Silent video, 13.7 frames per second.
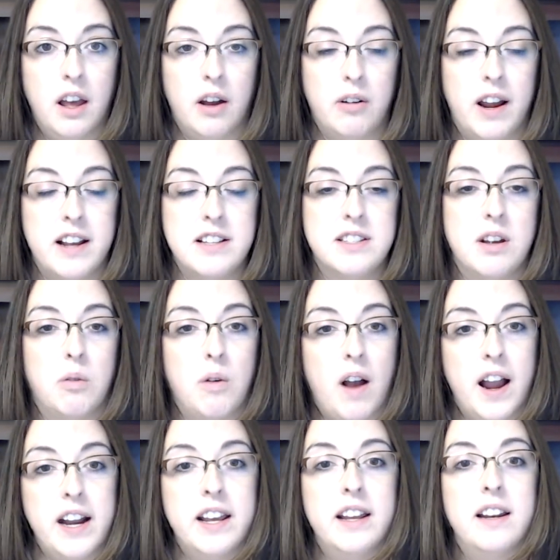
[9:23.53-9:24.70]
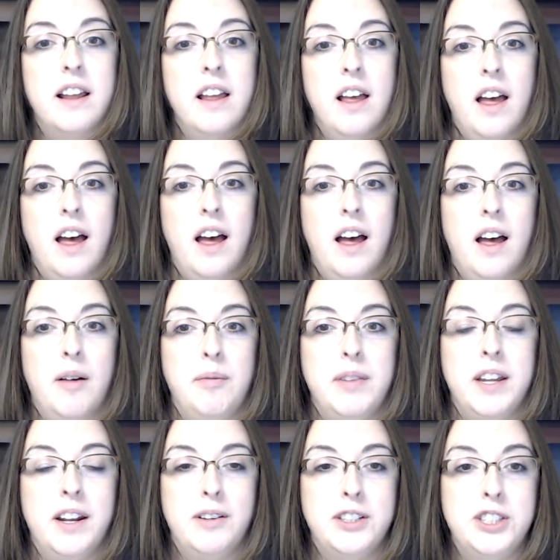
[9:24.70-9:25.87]
Okay, so write it.
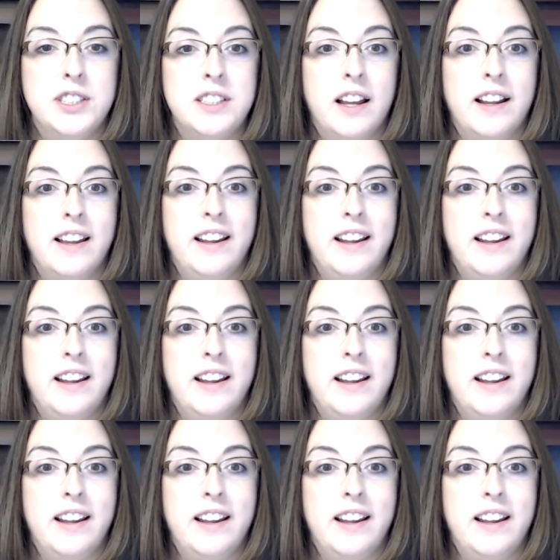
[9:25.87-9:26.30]
It's just like,